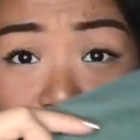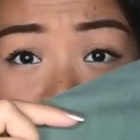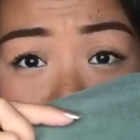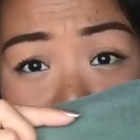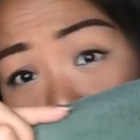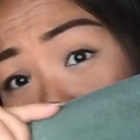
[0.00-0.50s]

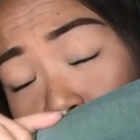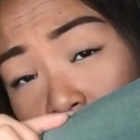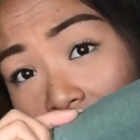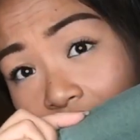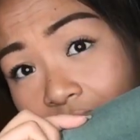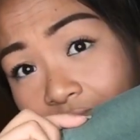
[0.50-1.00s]
also
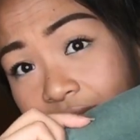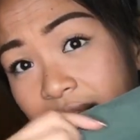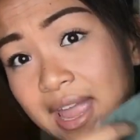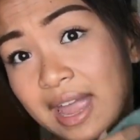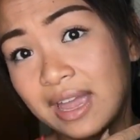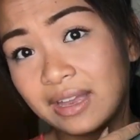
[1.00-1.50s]
destroy this
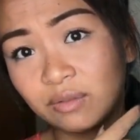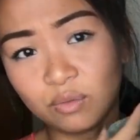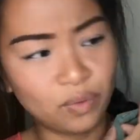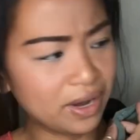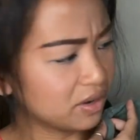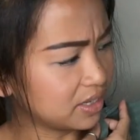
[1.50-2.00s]

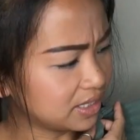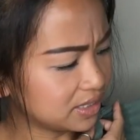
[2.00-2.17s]
and wear